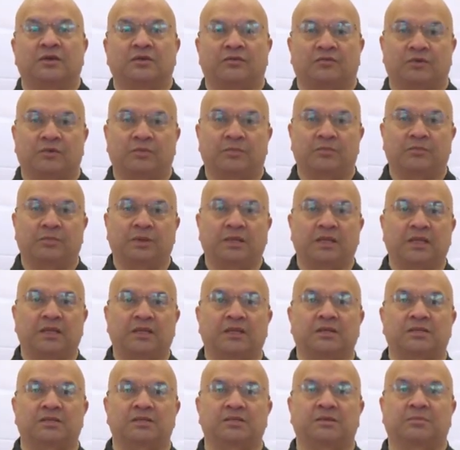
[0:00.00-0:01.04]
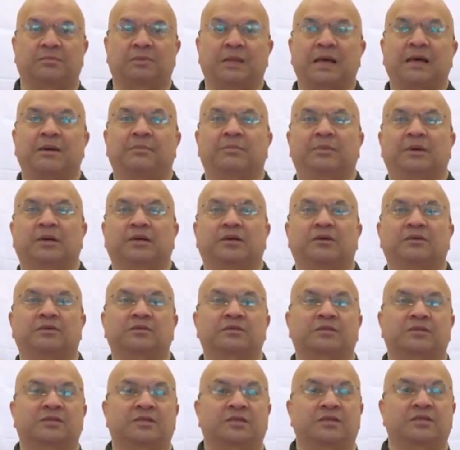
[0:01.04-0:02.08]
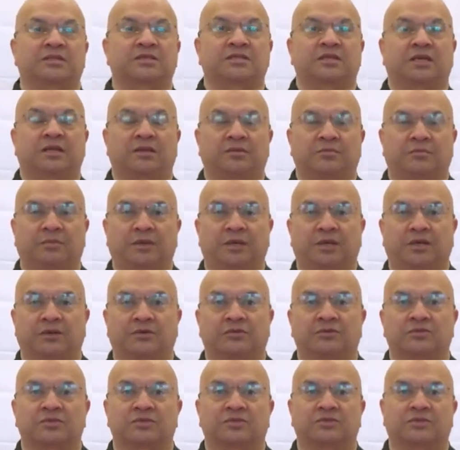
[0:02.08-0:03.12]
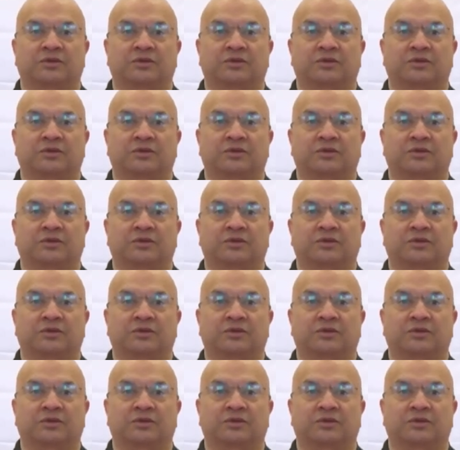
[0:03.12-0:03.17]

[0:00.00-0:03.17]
From beginner to black belt, there's 10 belts.